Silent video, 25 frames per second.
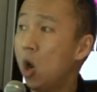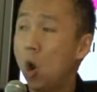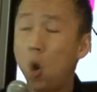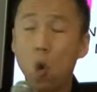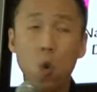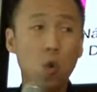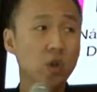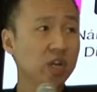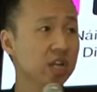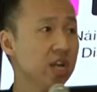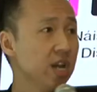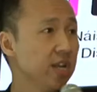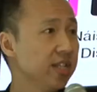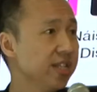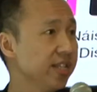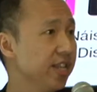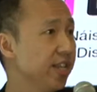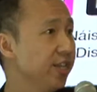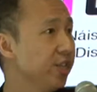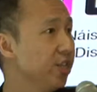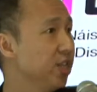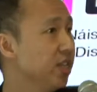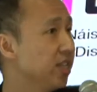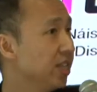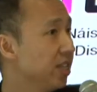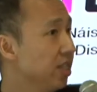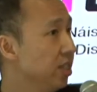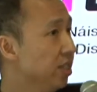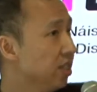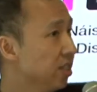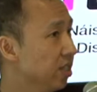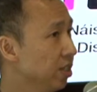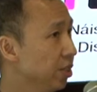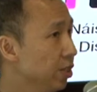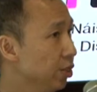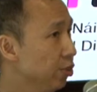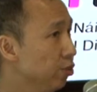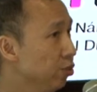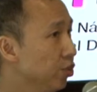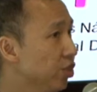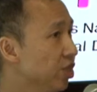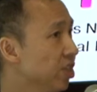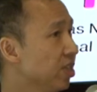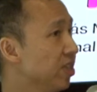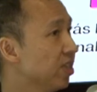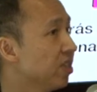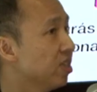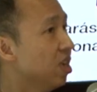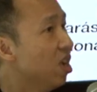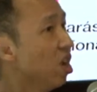organizations,
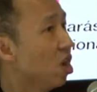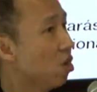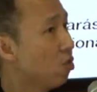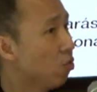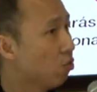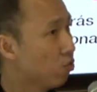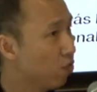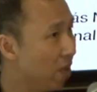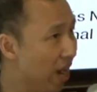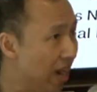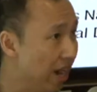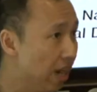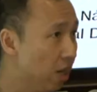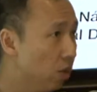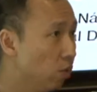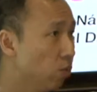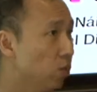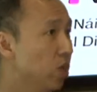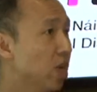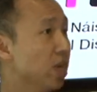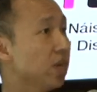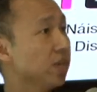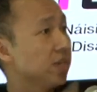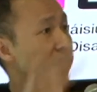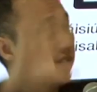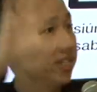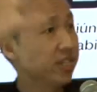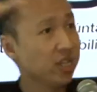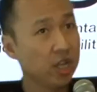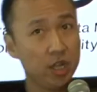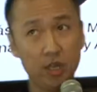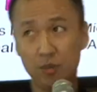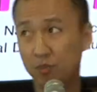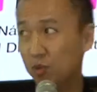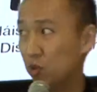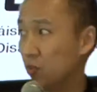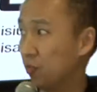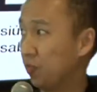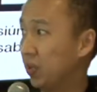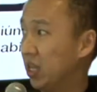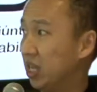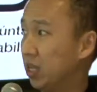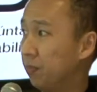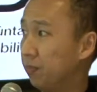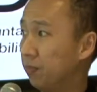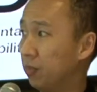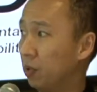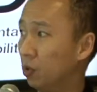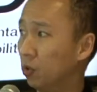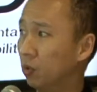institutions around disabled
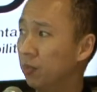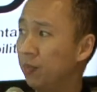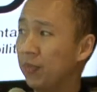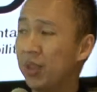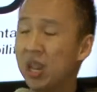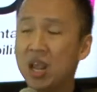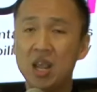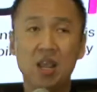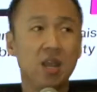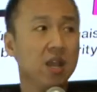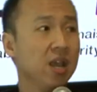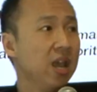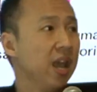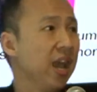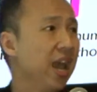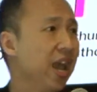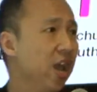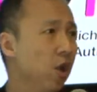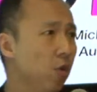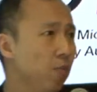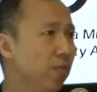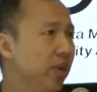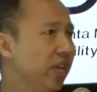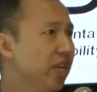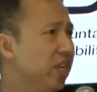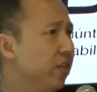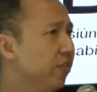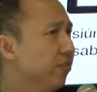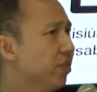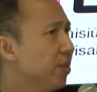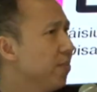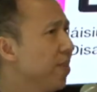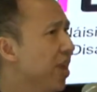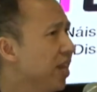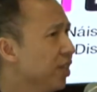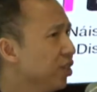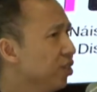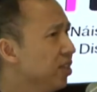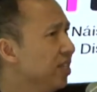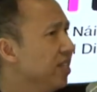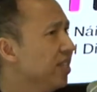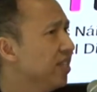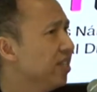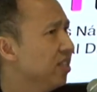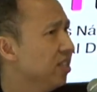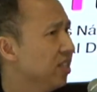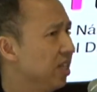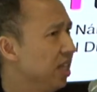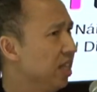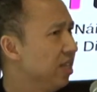people how many of them actually
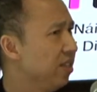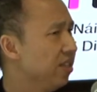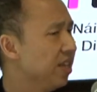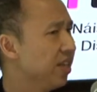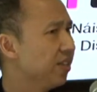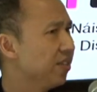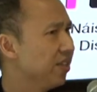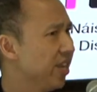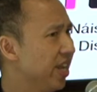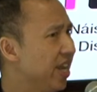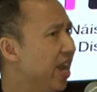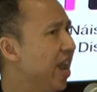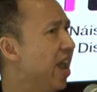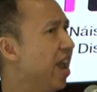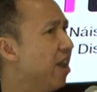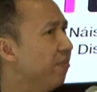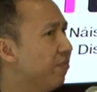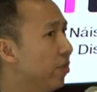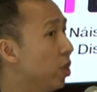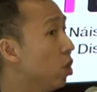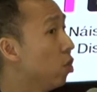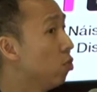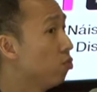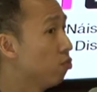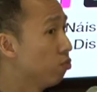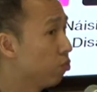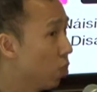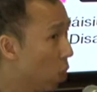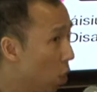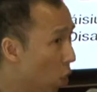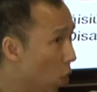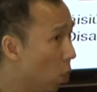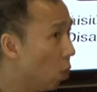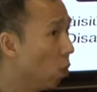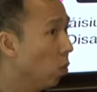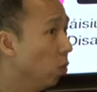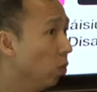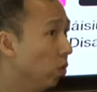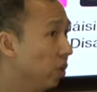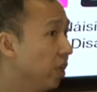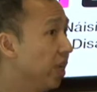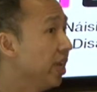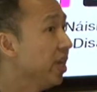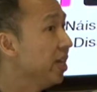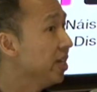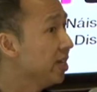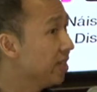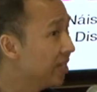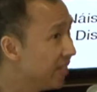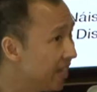see that they have a role
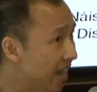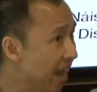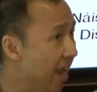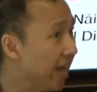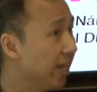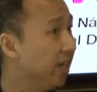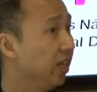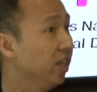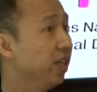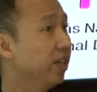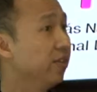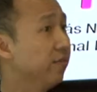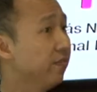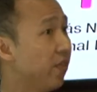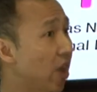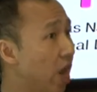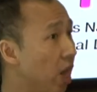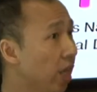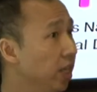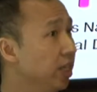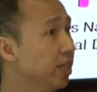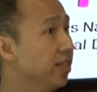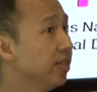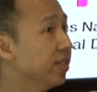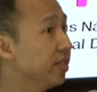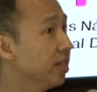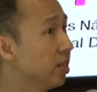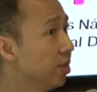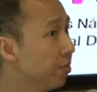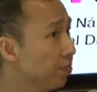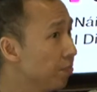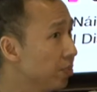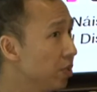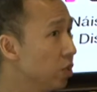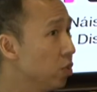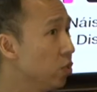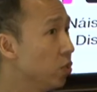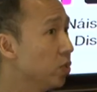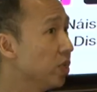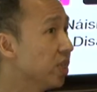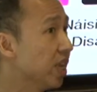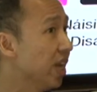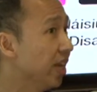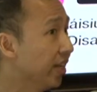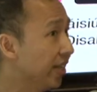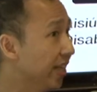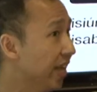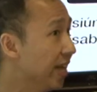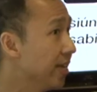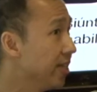in tackling violence and abuse
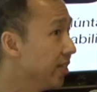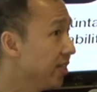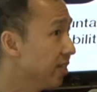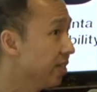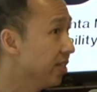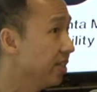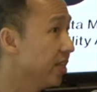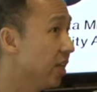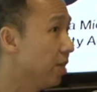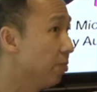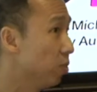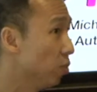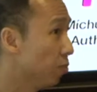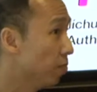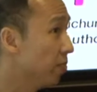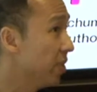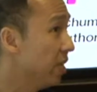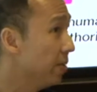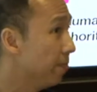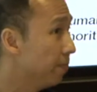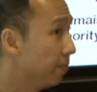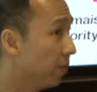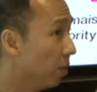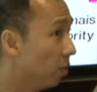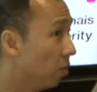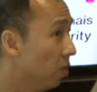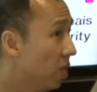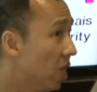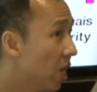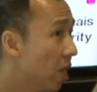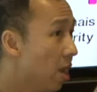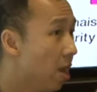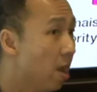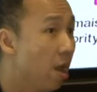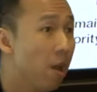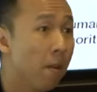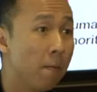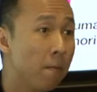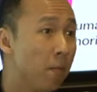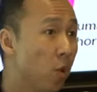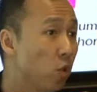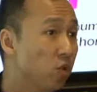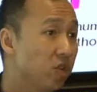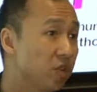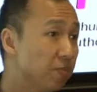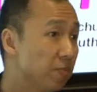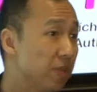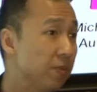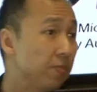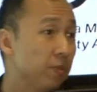against disabled people?
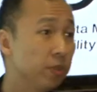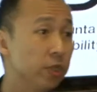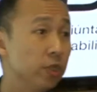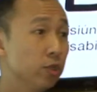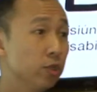Most people